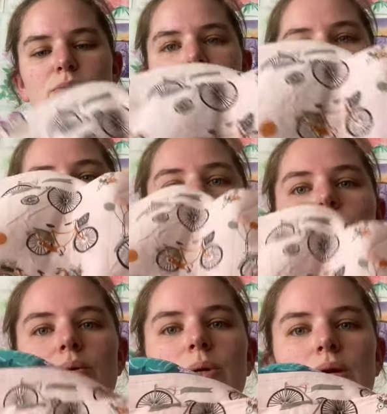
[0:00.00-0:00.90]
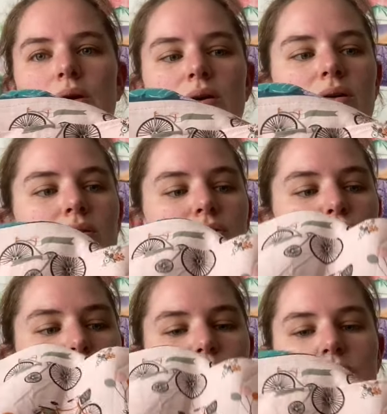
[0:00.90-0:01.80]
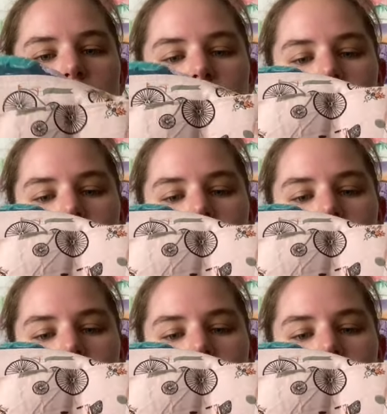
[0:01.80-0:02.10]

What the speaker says: but this is where we are. Normally when